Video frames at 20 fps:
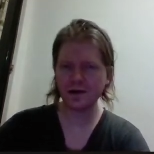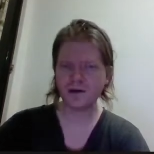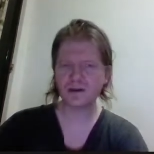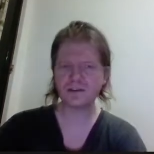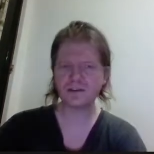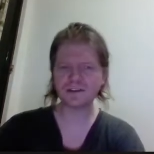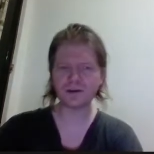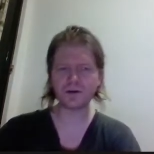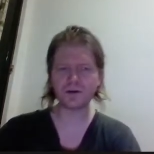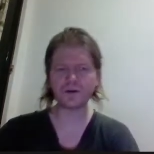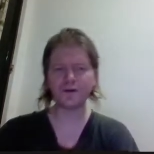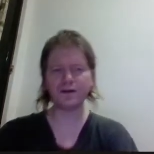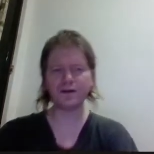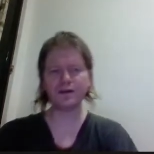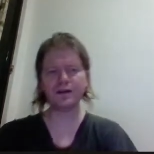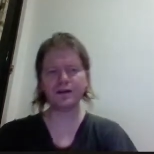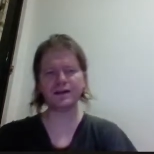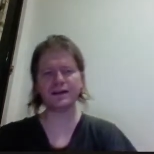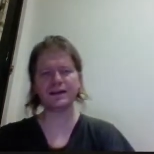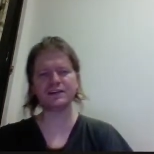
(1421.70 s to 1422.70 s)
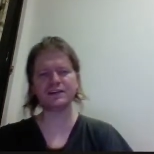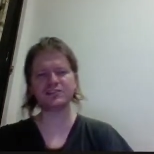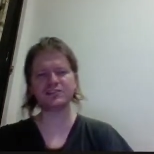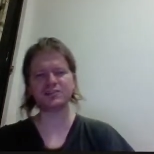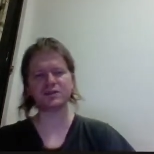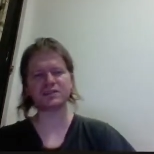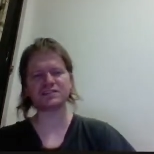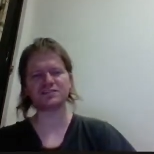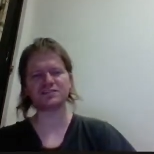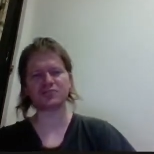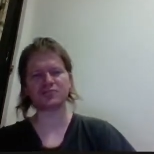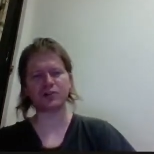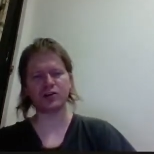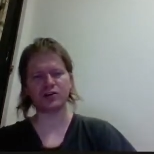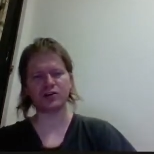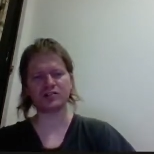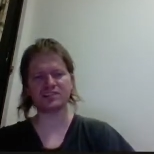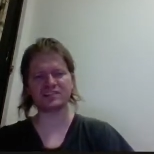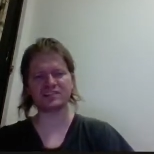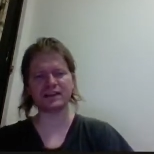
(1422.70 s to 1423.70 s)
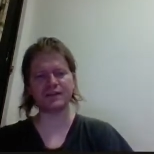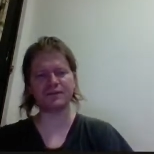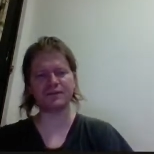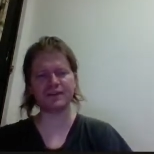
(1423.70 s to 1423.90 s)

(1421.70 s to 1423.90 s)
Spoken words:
So the issue with the Scourge is that if you